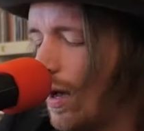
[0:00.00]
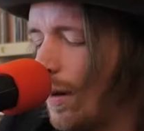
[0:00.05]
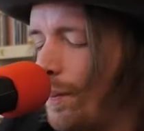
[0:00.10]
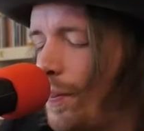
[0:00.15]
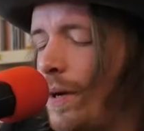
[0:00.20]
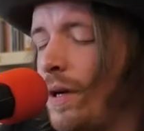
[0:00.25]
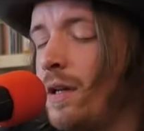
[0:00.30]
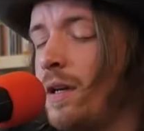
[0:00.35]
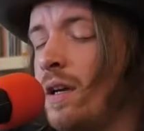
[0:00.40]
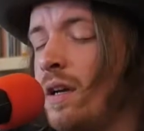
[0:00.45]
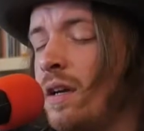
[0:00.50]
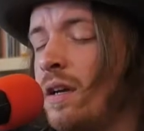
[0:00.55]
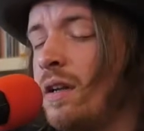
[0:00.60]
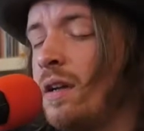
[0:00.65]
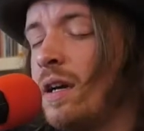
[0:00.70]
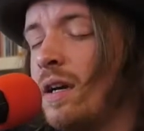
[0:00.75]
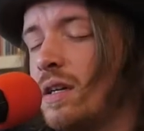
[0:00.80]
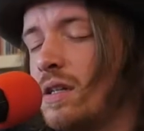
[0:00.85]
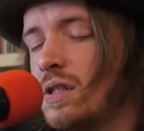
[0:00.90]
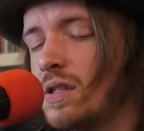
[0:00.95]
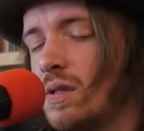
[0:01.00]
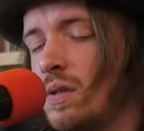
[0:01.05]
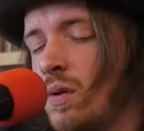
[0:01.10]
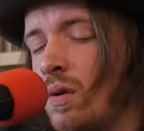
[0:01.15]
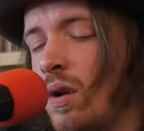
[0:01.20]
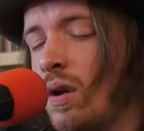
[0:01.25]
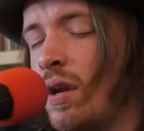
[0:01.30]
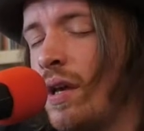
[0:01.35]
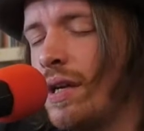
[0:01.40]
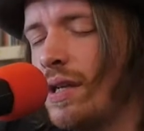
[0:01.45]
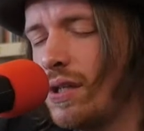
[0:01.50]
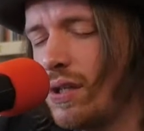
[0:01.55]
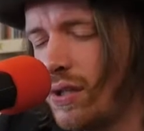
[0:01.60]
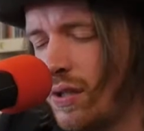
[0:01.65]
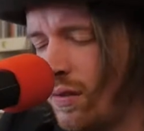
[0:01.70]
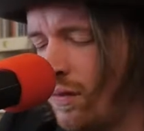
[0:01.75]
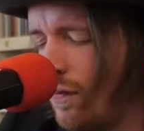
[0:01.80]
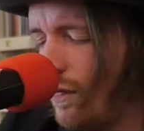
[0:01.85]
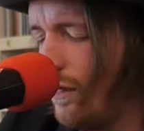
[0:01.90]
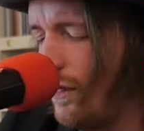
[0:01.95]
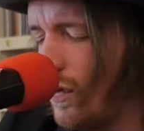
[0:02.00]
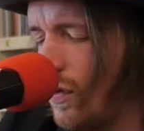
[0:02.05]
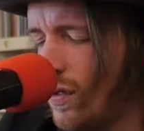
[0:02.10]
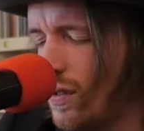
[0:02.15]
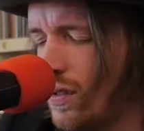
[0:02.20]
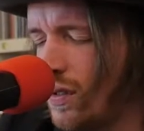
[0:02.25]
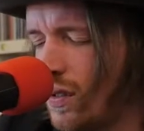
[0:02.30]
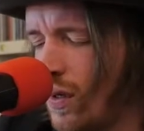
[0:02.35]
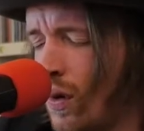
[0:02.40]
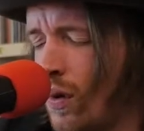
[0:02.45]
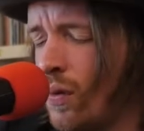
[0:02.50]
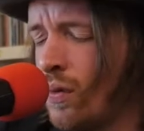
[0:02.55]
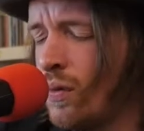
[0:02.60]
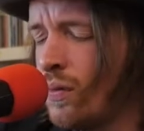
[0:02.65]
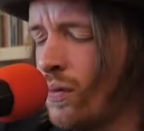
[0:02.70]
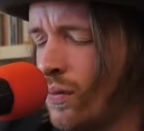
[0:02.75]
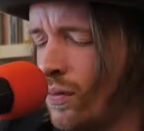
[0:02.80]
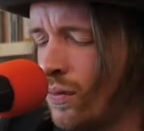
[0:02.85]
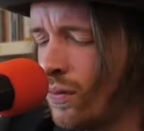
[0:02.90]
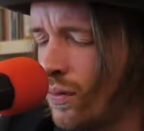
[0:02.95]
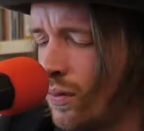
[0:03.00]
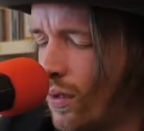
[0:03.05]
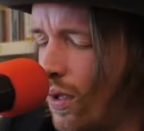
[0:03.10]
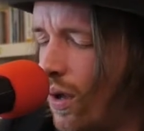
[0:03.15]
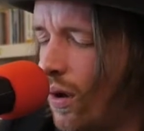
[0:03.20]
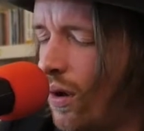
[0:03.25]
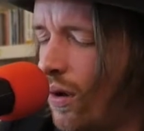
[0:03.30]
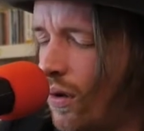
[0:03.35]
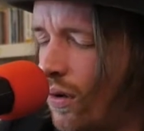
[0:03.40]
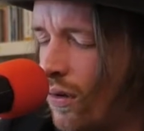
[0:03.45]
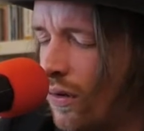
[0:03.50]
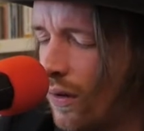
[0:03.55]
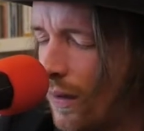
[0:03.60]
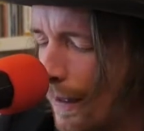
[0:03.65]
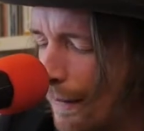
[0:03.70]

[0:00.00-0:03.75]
I've been in isolation for so long,